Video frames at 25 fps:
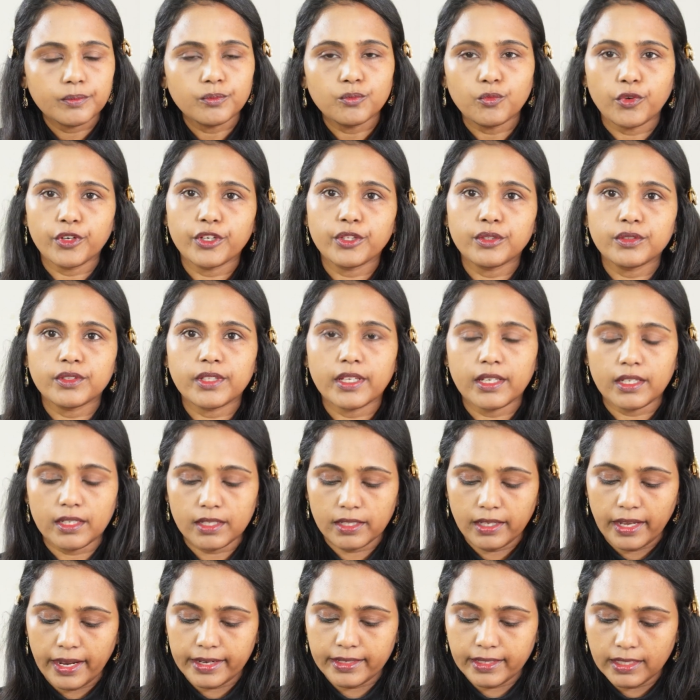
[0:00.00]
What do you think?
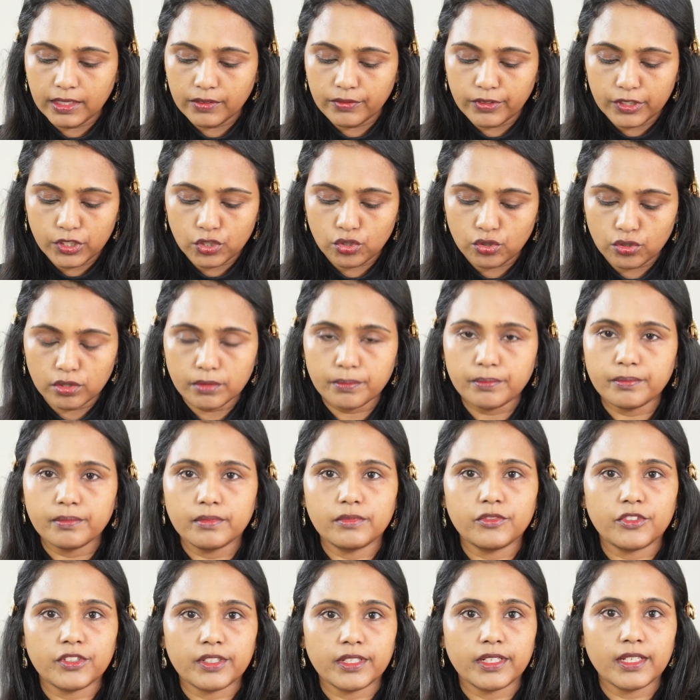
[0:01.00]
I think we should
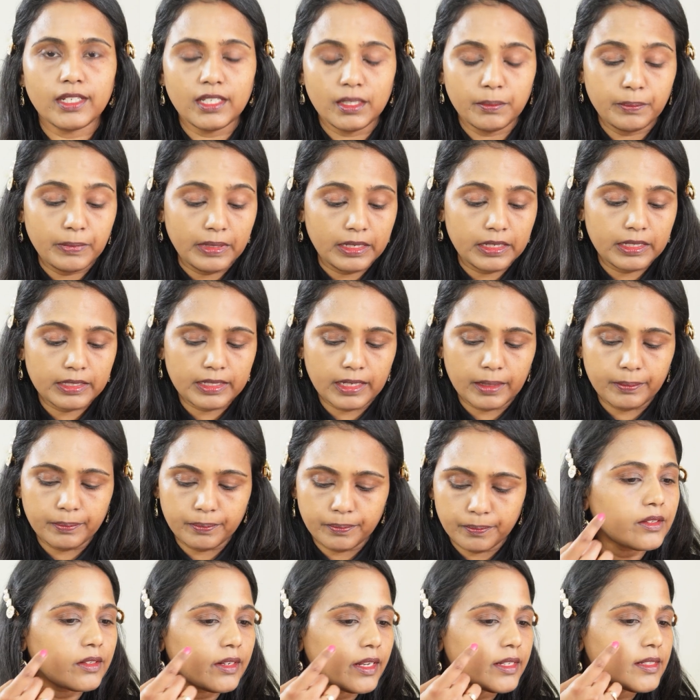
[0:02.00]
really build it up.
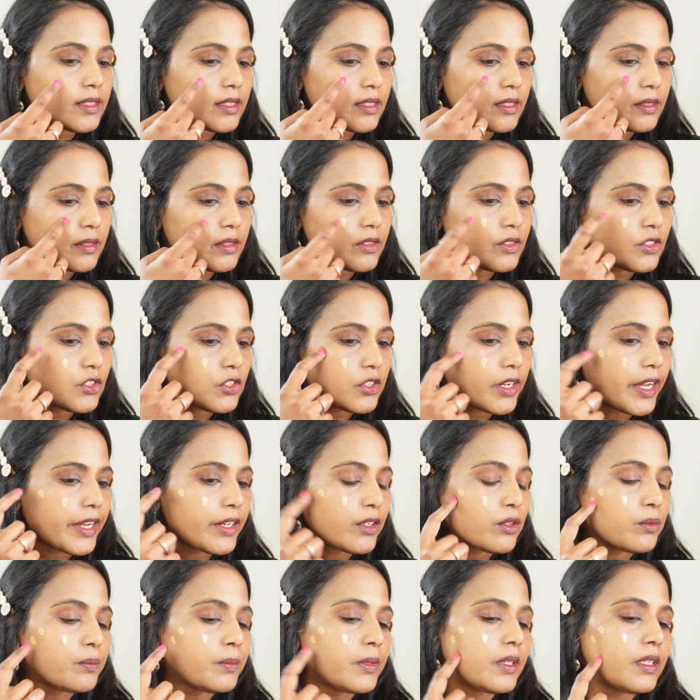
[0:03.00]
Let's try
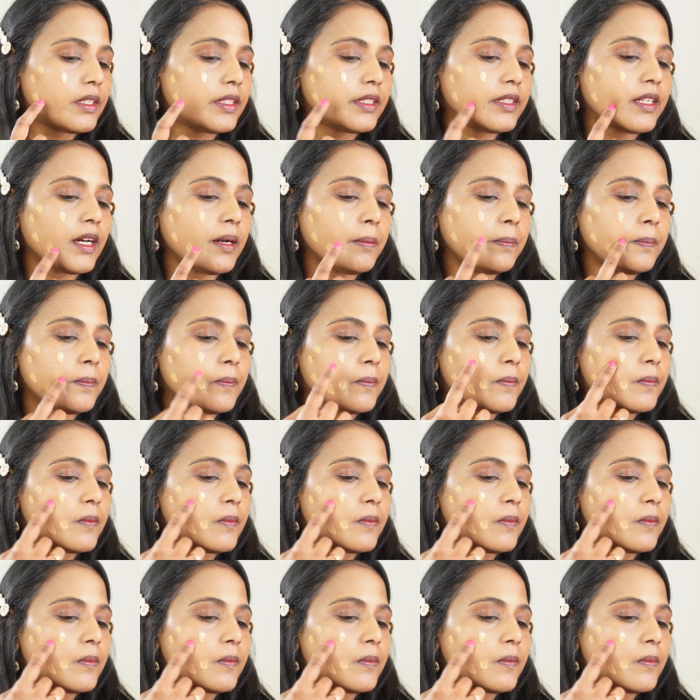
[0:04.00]
to build it up.